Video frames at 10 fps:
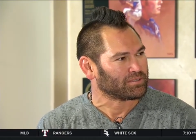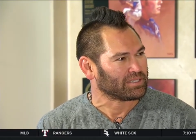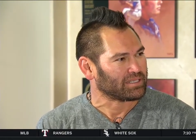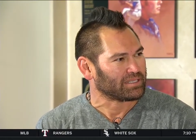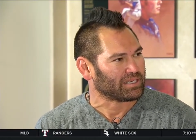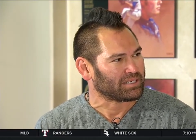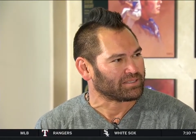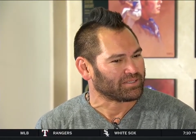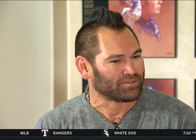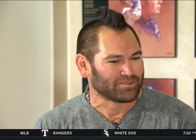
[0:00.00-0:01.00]
and, you
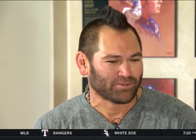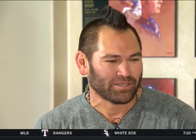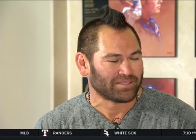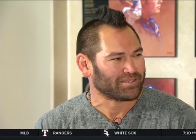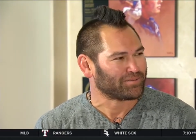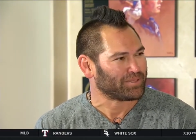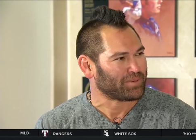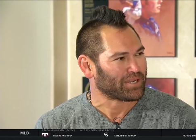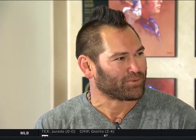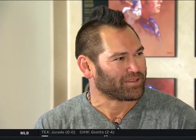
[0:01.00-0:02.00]
know, it's great to be
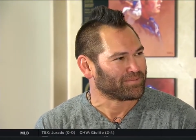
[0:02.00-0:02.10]
back with them.